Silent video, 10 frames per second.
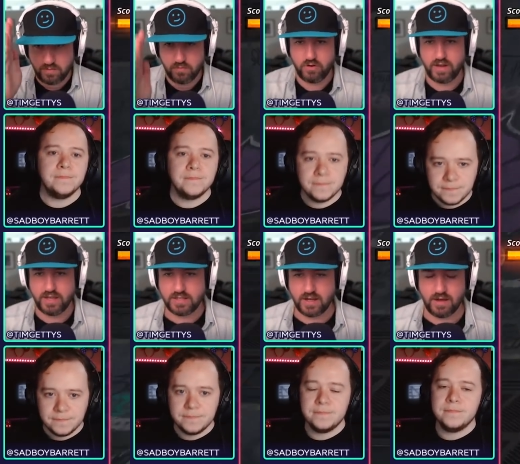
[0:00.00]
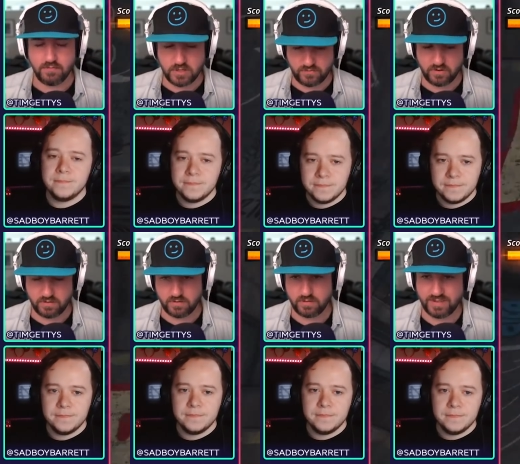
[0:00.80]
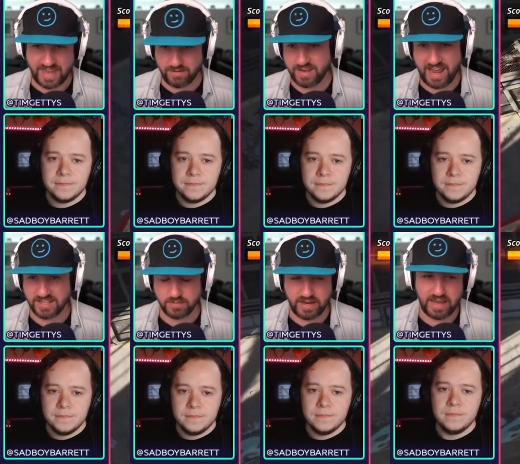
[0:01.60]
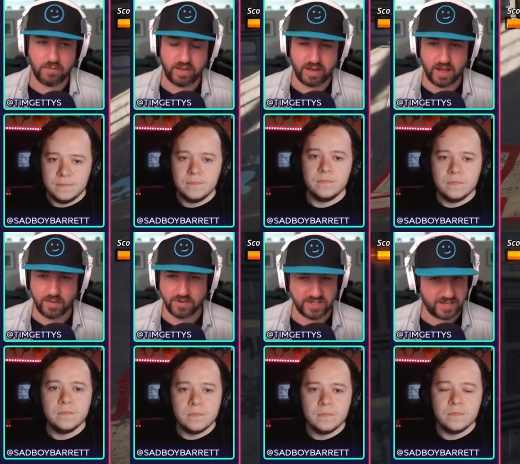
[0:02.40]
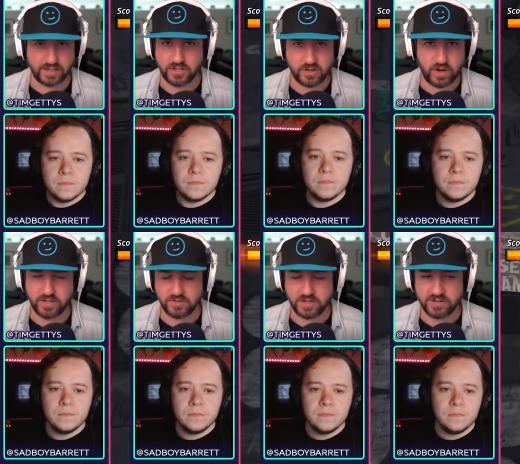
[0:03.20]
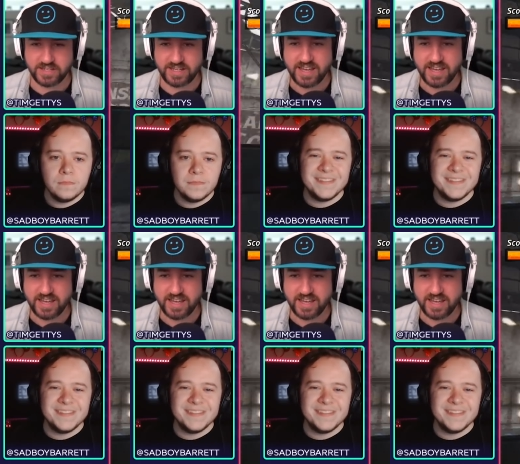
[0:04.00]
Speaker 1: the board is. Um, just for enhancing my gameplay and combos. I take this shit way too seriously.